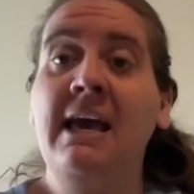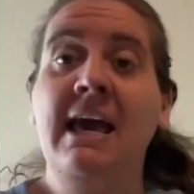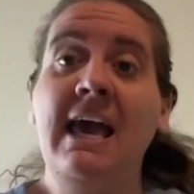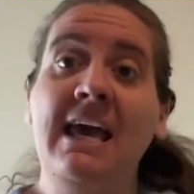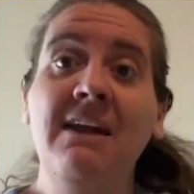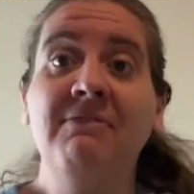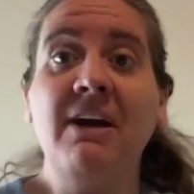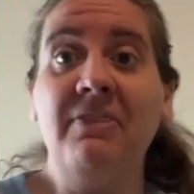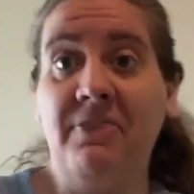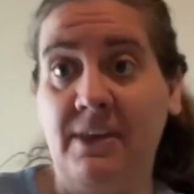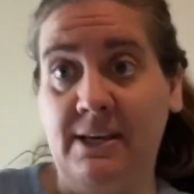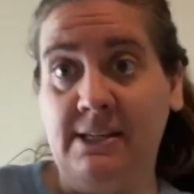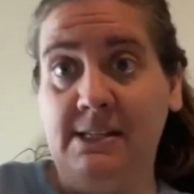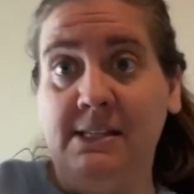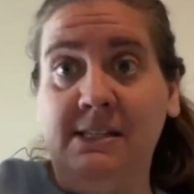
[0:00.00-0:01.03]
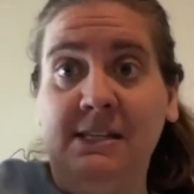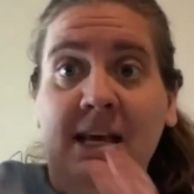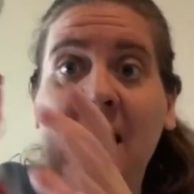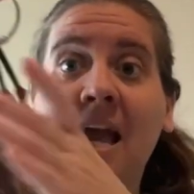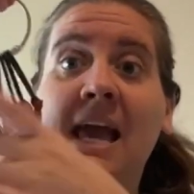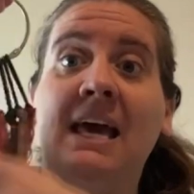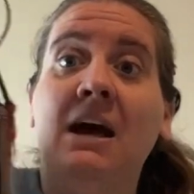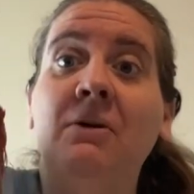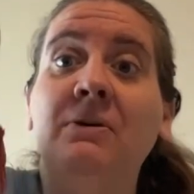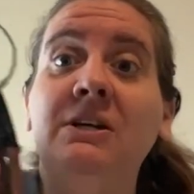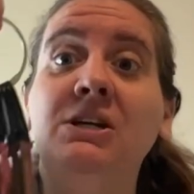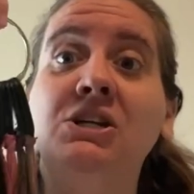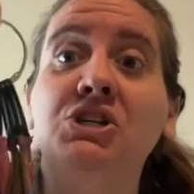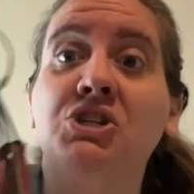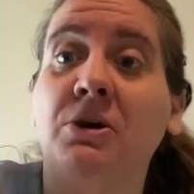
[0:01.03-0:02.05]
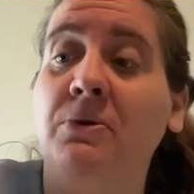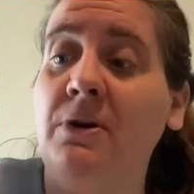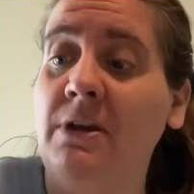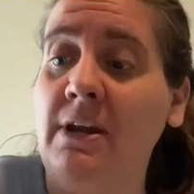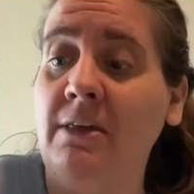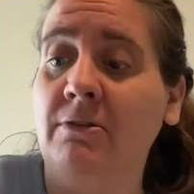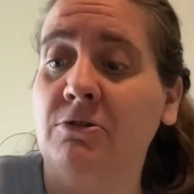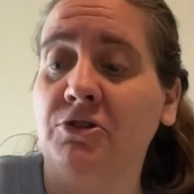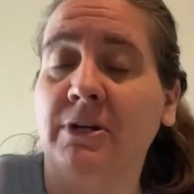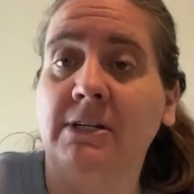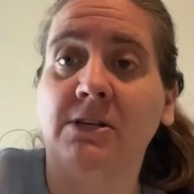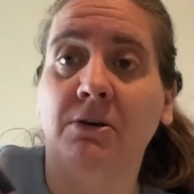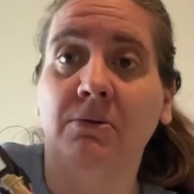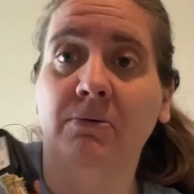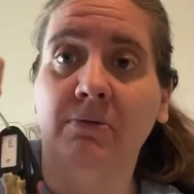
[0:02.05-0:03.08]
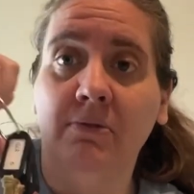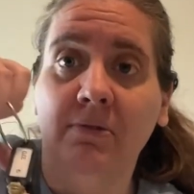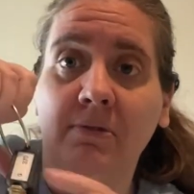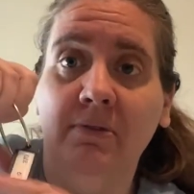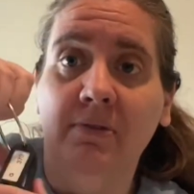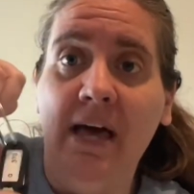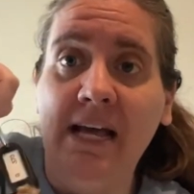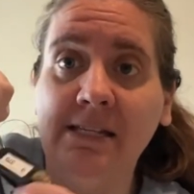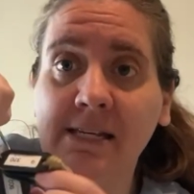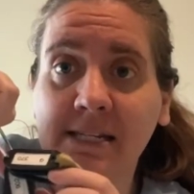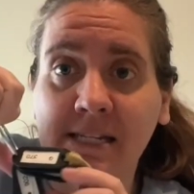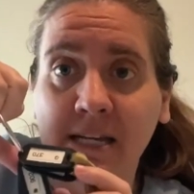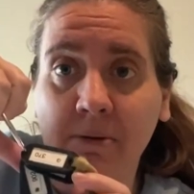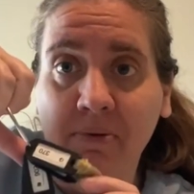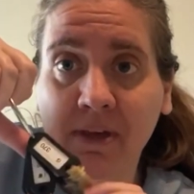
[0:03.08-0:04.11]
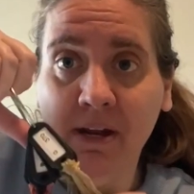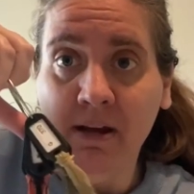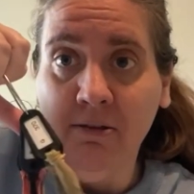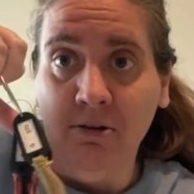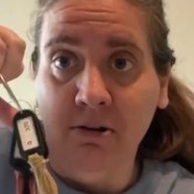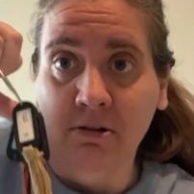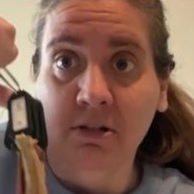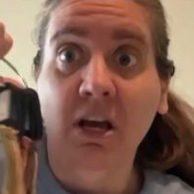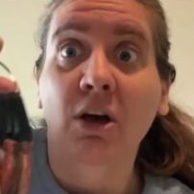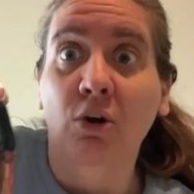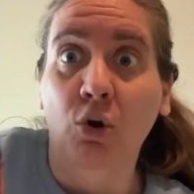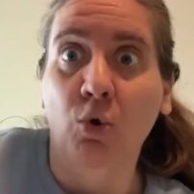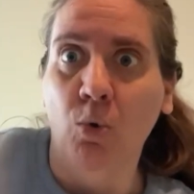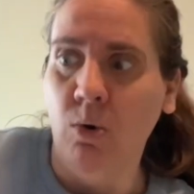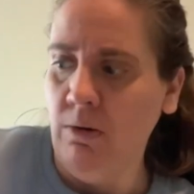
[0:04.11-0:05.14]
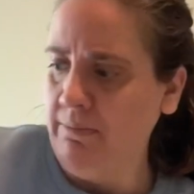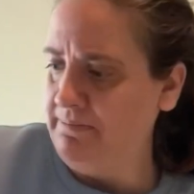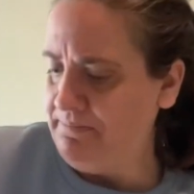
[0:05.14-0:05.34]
and I've got this, and I wanted to show you another trick. So that's a tip that I learned. Cool.